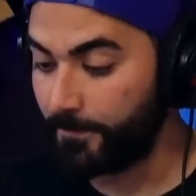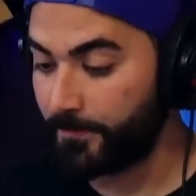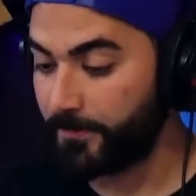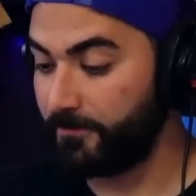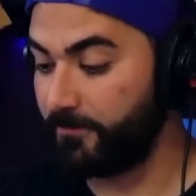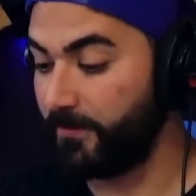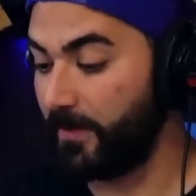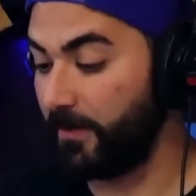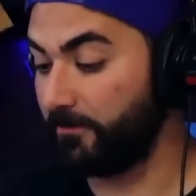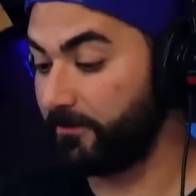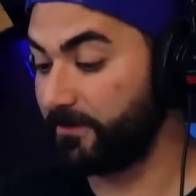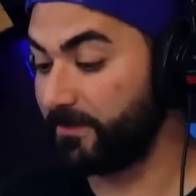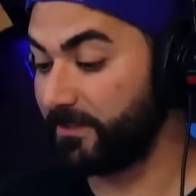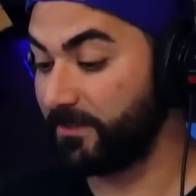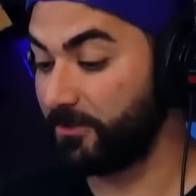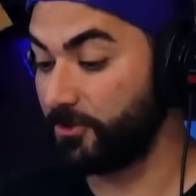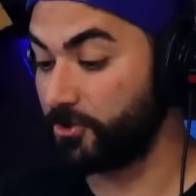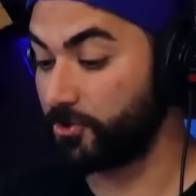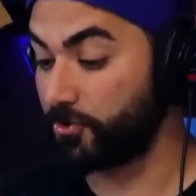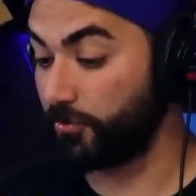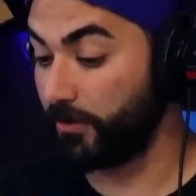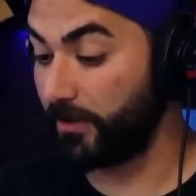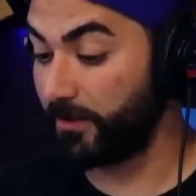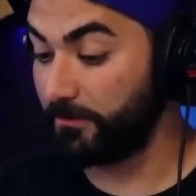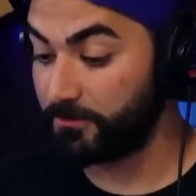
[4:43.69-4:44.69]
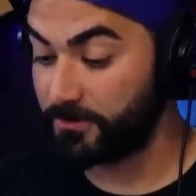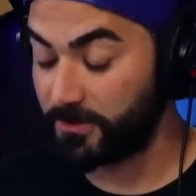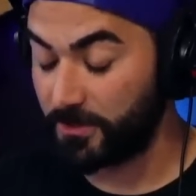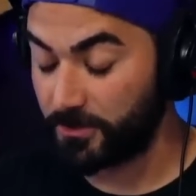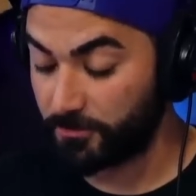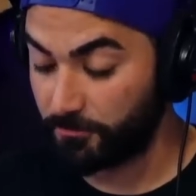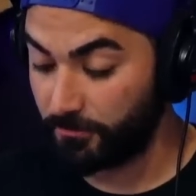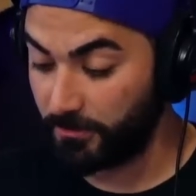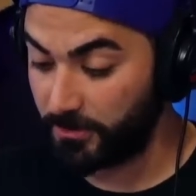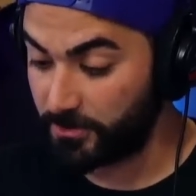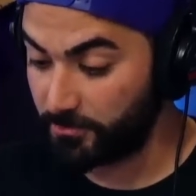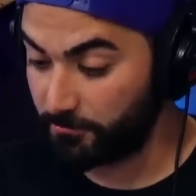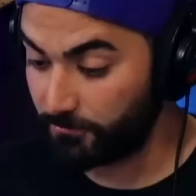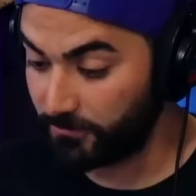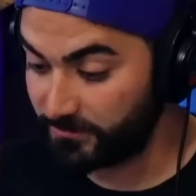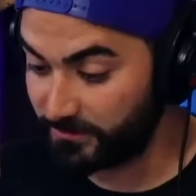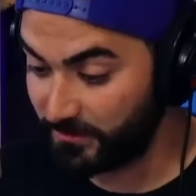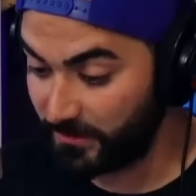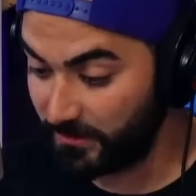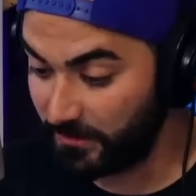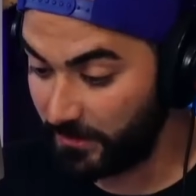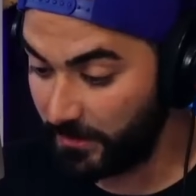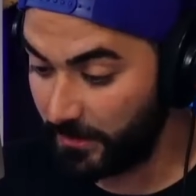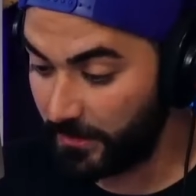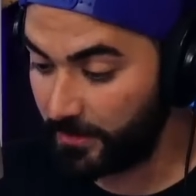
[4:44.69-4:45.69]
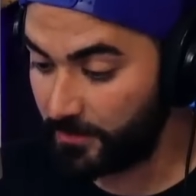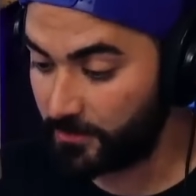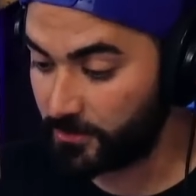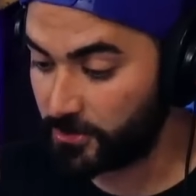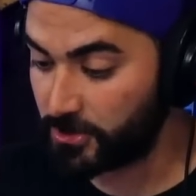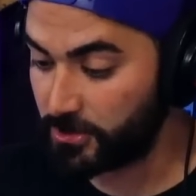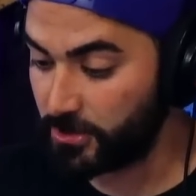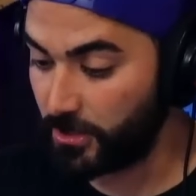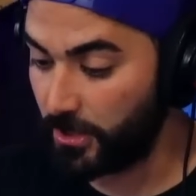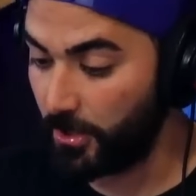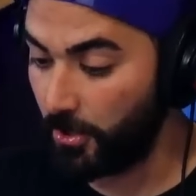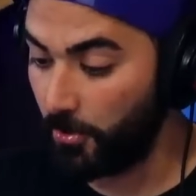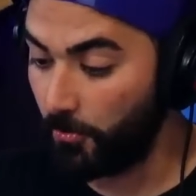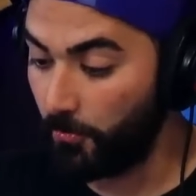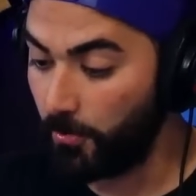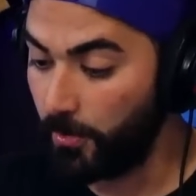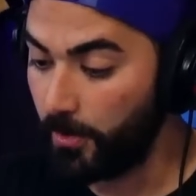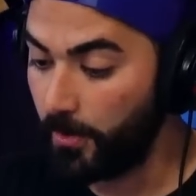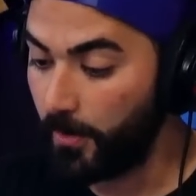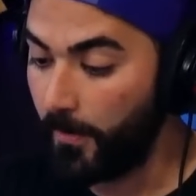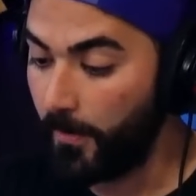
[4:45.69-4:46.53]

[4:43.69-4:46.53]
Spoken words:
The Velveteen Dream situation was in there. So